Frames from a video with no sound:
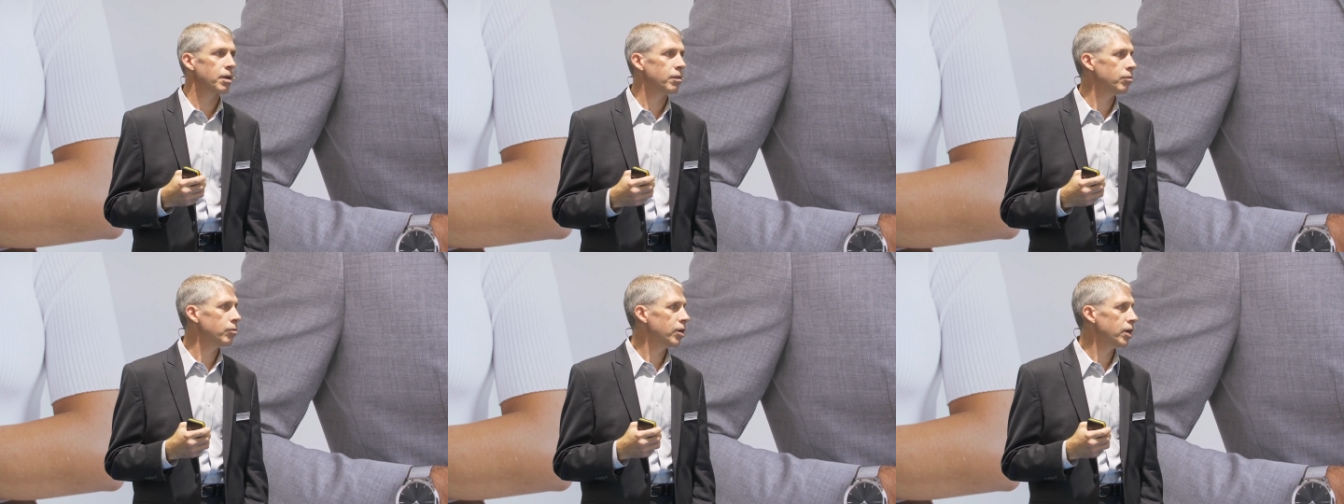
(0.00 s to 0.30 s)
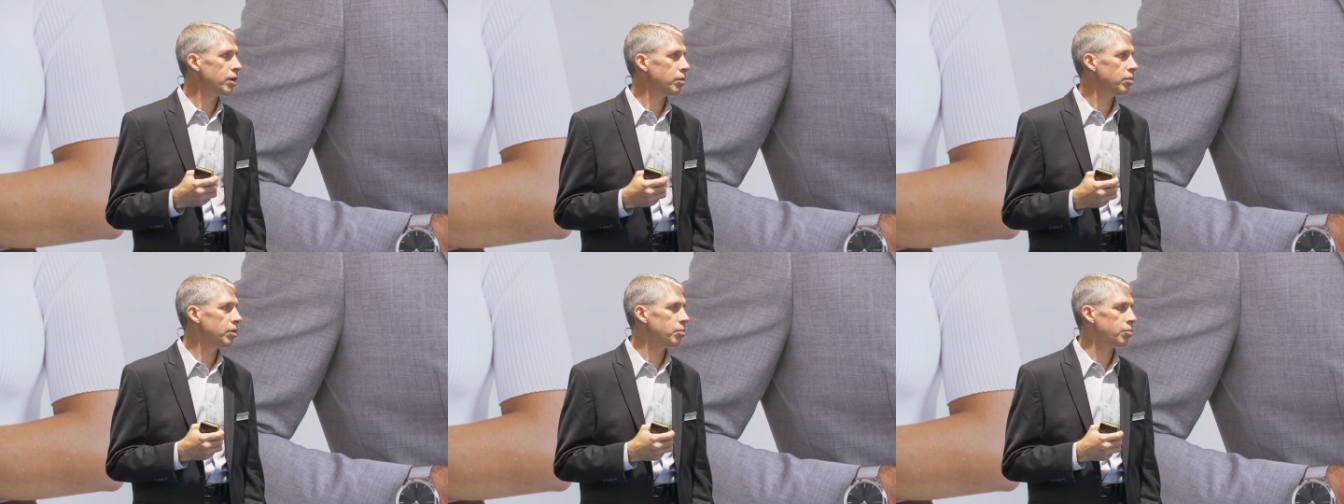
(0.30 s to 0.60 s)
of
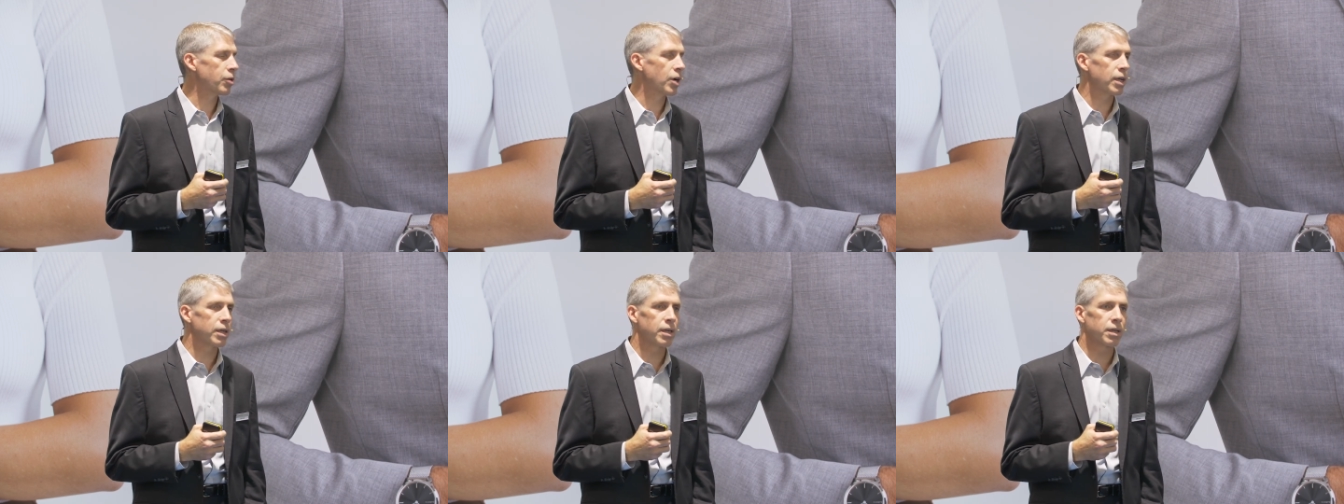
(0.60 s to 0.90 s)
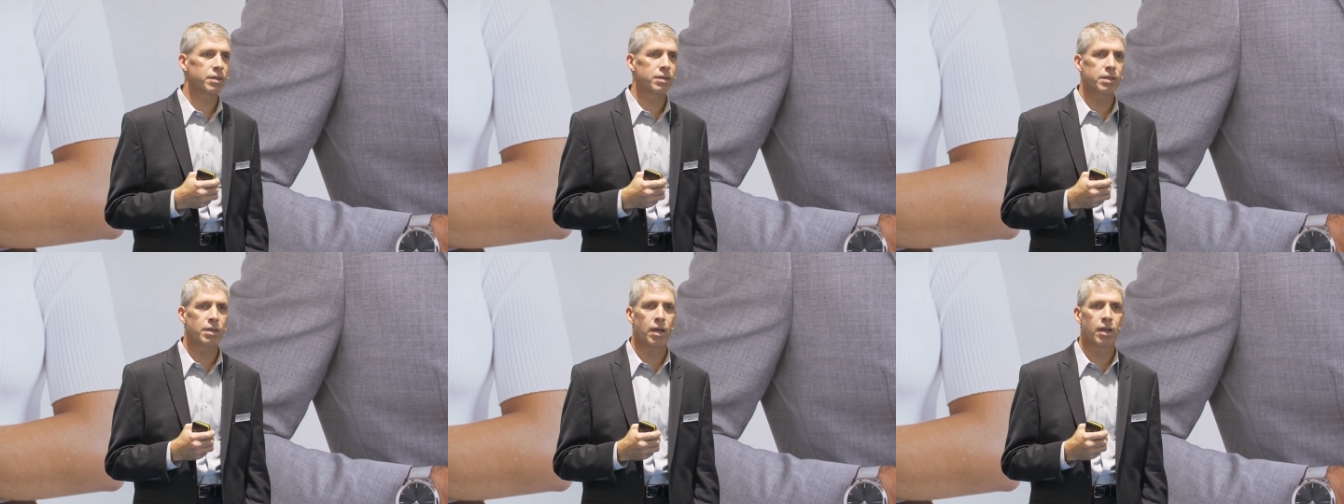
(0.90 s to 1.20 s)
wearable
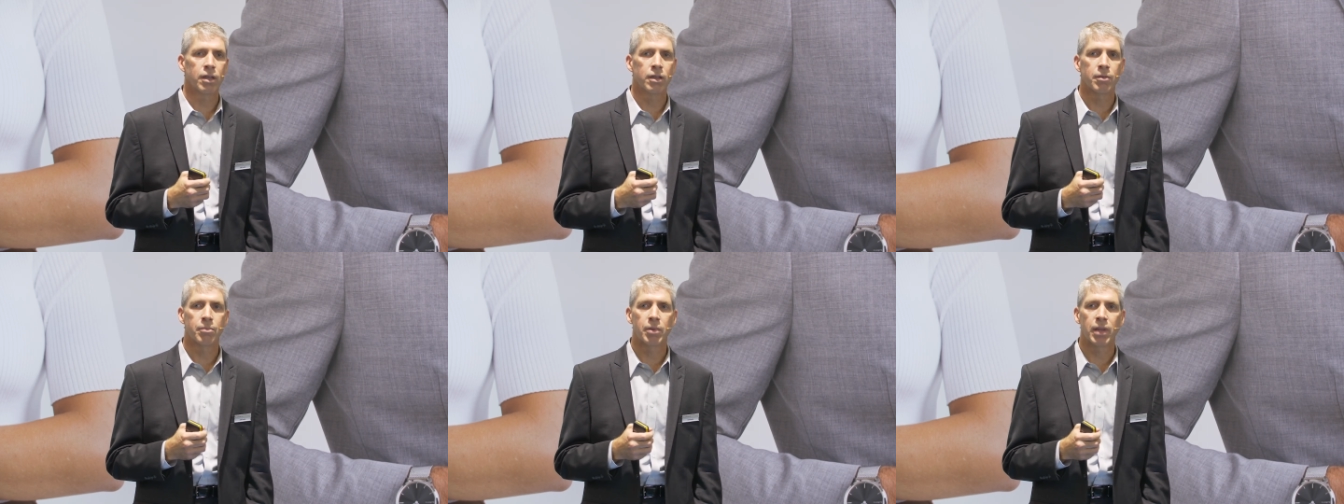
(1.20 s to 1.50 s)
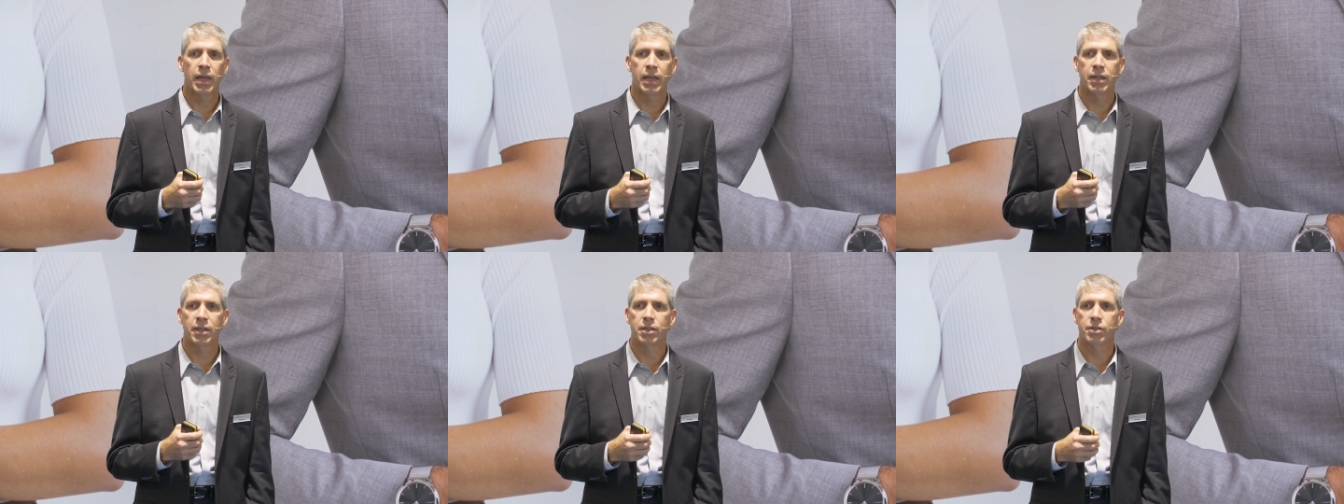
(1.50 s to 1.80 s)
products on the
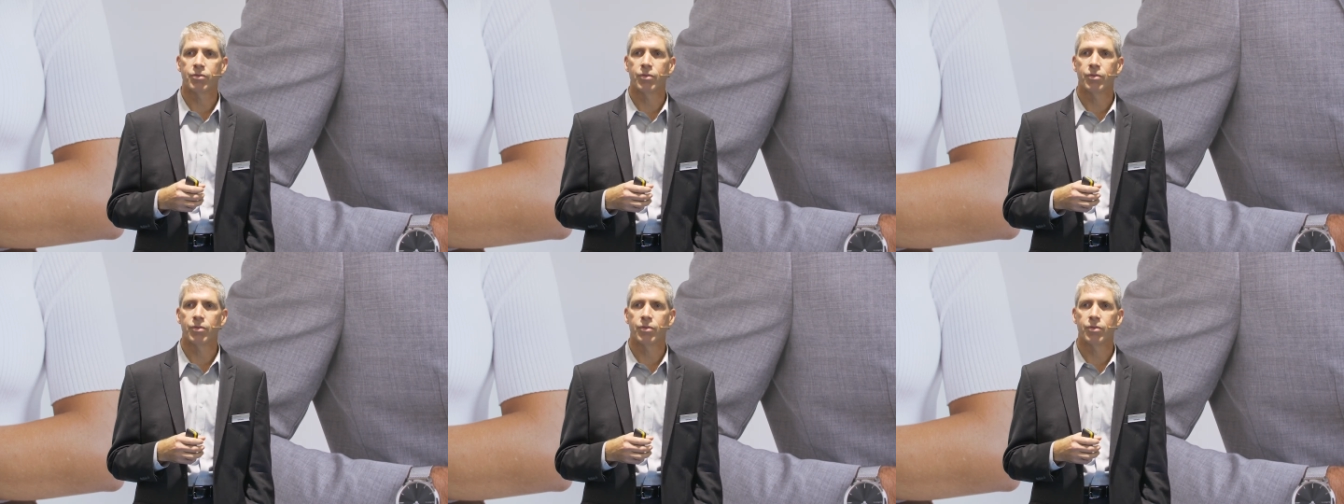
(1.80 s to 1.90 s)
planet,